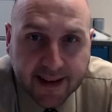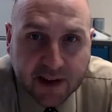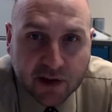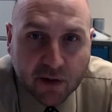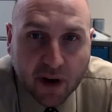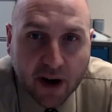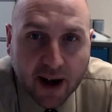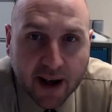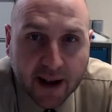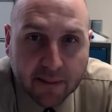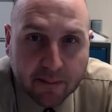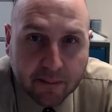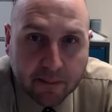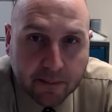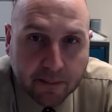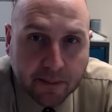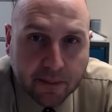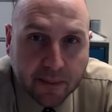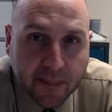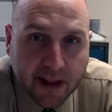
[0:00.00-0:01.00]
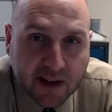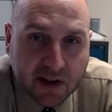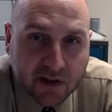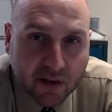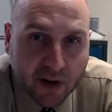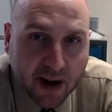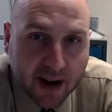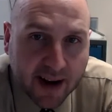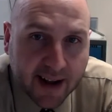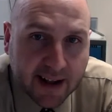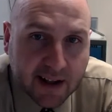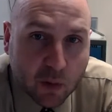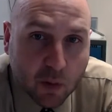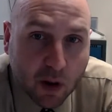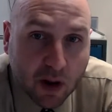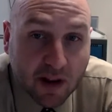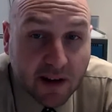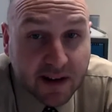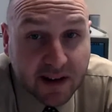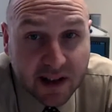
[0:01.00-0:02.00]
That's right. That's right. As
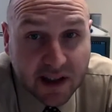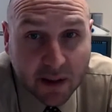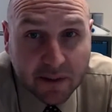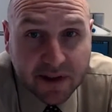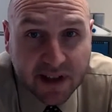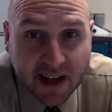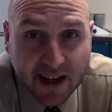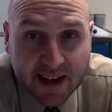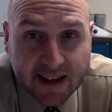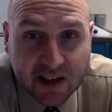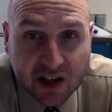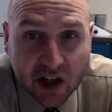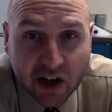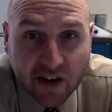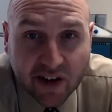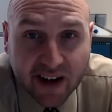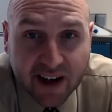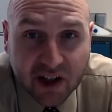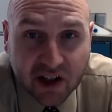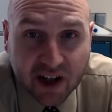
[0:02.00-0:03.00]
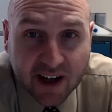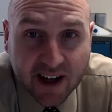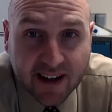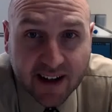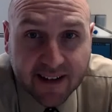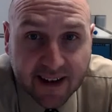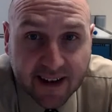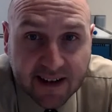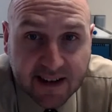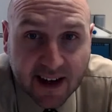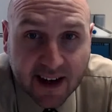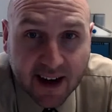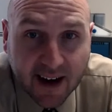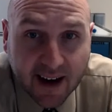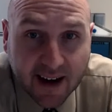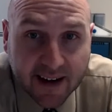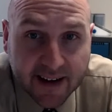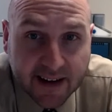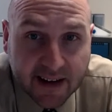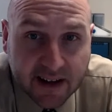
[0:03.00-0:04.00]
well as some second generation
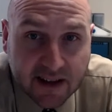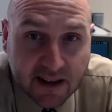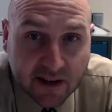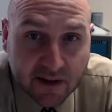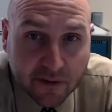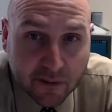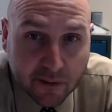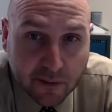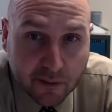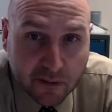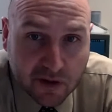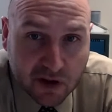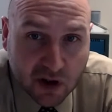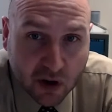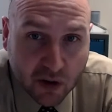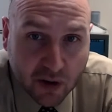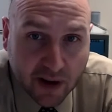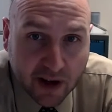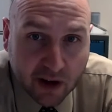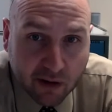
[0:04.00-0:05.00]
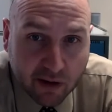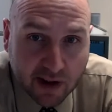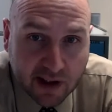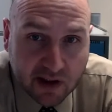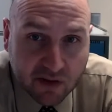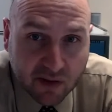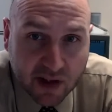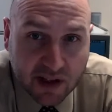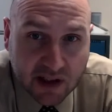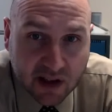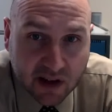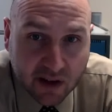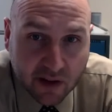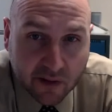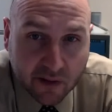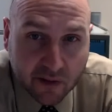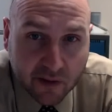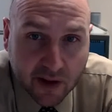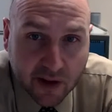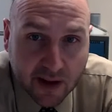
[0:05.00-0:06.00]
antipsychotics have shown increased risk
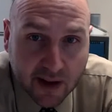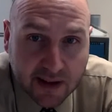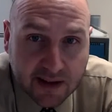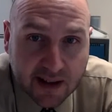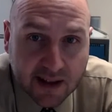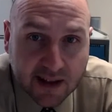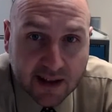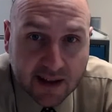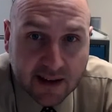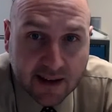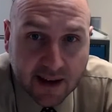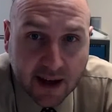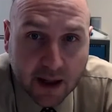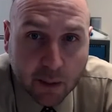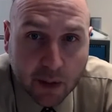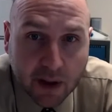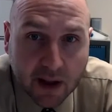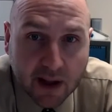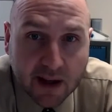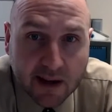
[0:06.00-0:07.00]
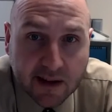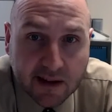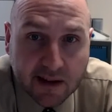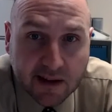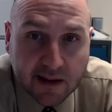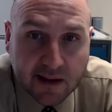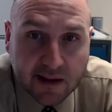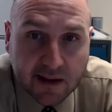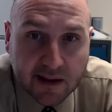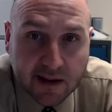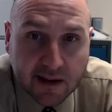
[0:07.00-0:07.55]
of incident diabetes.